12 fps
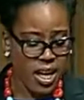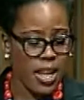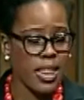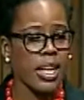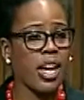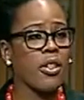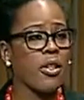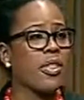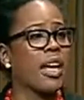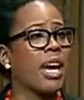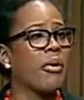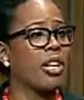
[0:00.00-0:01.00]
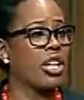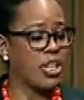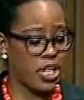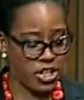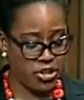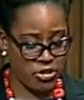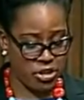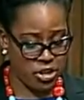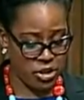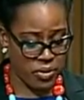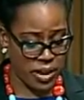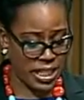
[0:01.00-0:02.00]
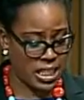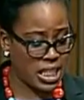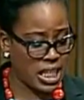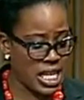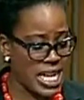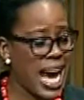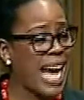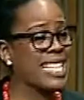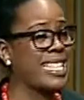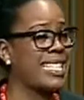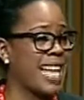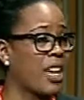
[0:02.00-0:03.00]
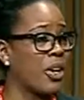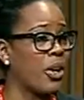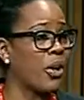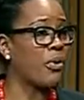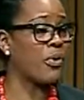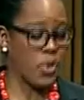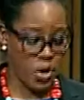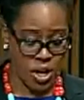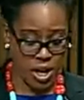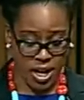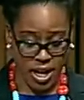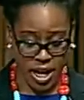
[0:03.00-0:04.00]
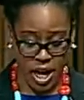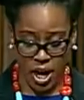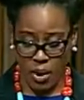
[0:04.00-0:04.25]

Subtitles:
The other thing I would encourage you to do is not settle for a